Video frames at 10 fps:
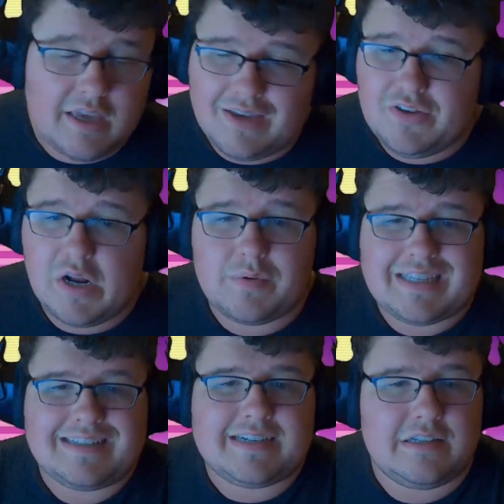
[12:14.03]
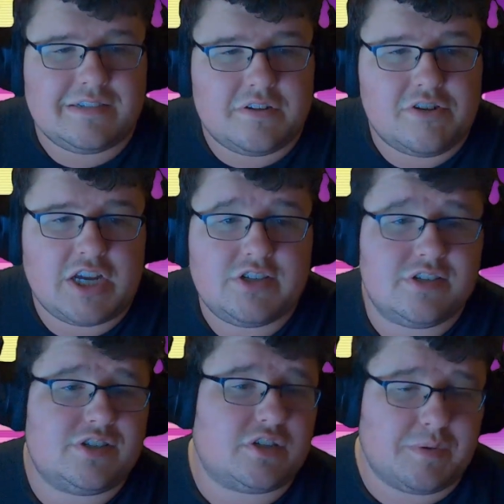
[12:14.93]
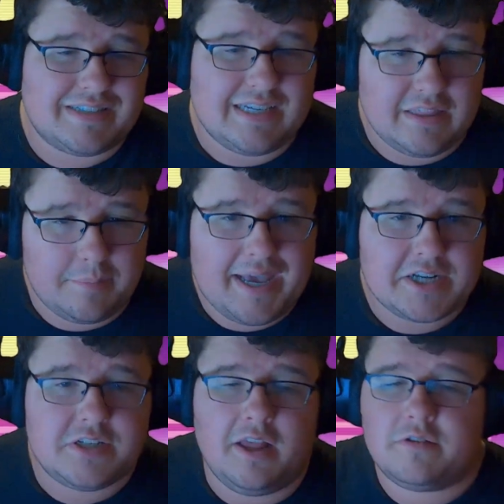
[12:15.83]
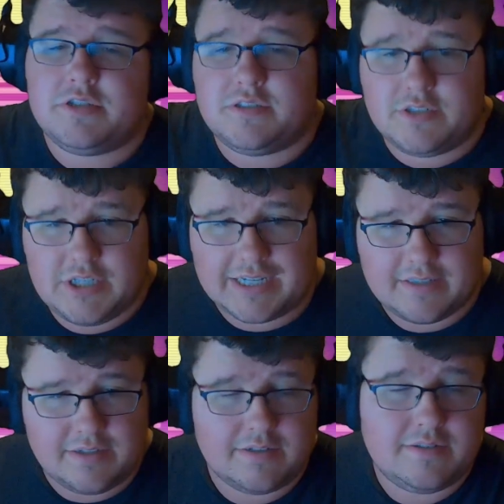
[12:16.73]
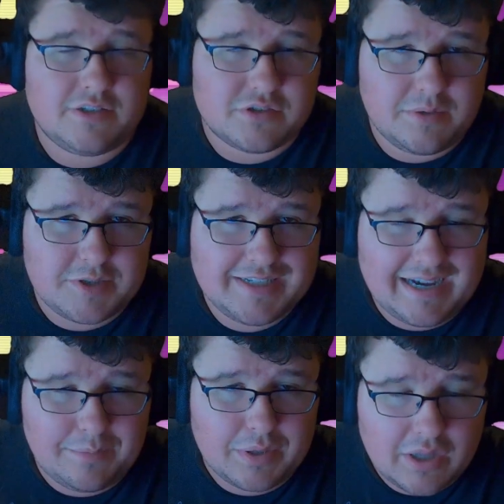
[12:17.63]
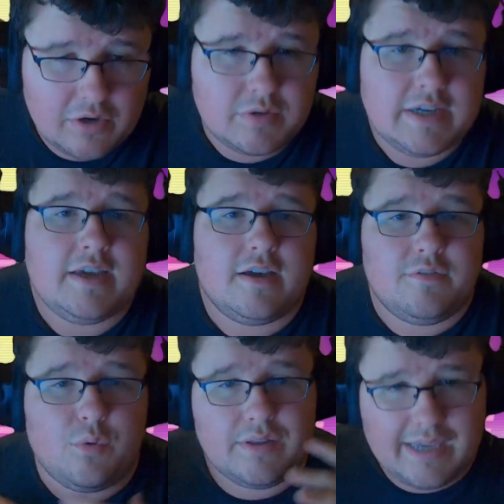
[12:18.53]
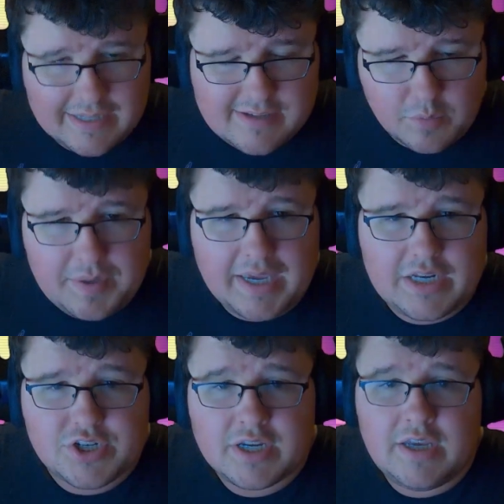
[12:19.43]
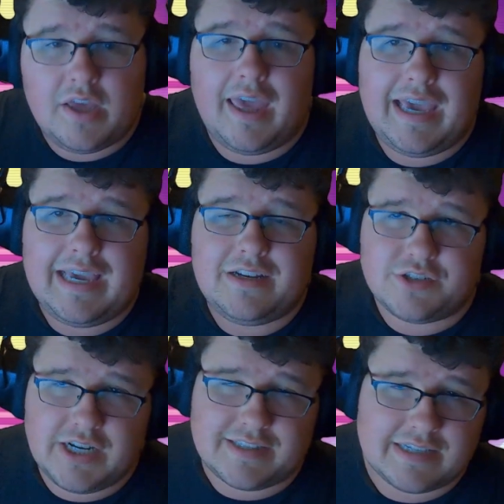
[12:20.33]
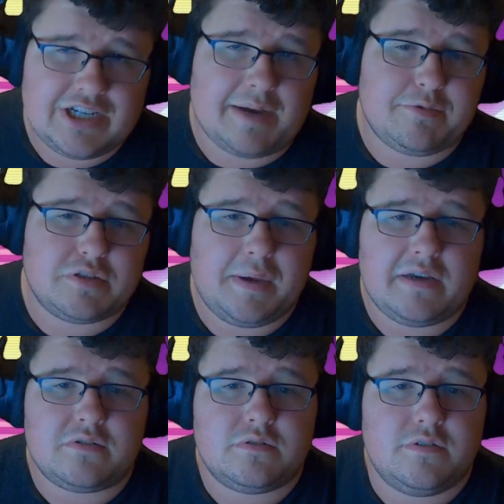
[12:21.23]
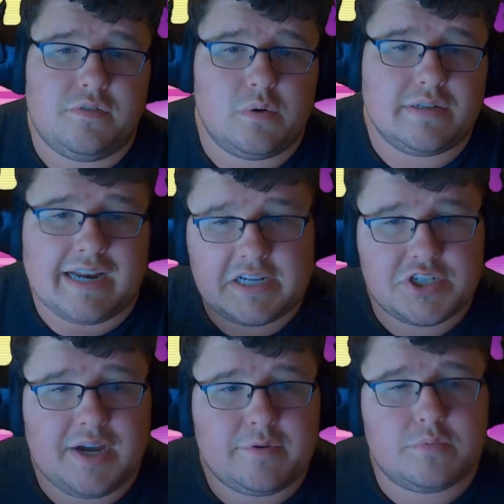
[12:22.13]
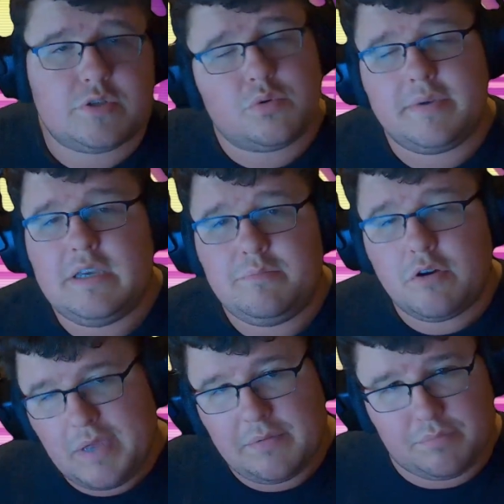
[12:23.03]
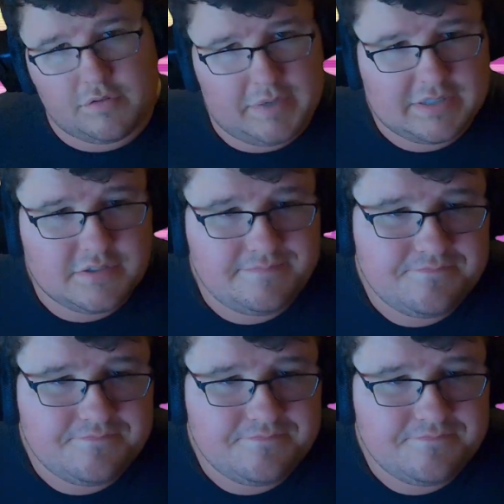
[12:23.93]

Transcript: if you don't want the entire list of changes and just want to see the patch notes, check the description down below for the intel page, and check the chapters panel for the next chapter, which will be movement improvements.